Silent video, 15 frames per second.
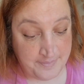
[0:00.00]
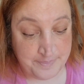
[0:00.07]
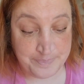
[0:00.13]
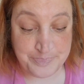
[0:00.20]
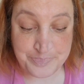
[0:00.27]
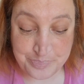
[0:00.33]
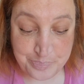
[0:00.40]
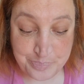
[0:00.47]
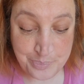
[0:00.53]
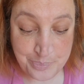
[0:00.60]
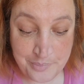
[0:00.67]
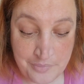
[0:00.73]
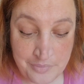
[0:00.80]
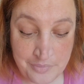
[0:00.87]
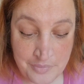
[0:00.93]
and
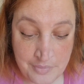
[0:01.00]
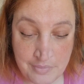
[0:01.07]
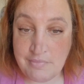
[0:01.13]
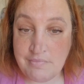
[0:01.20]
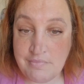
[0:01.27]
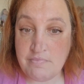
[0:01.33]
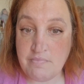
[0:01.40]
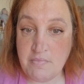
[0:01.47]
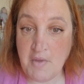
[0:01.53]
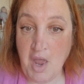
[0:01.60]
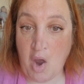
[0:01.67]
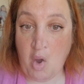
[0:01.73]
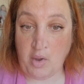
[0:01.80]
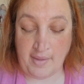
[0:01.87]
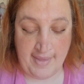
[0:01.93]

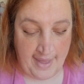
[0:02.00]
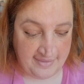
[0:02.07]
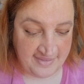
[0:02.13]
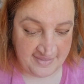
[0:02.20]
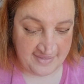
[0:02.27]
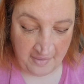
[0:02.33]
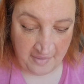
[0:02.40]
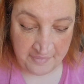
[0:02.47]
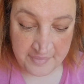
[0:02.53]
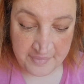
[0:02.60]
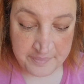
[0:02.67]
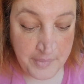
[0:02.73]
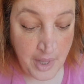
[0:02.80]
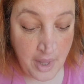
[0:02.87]
all of that stuff.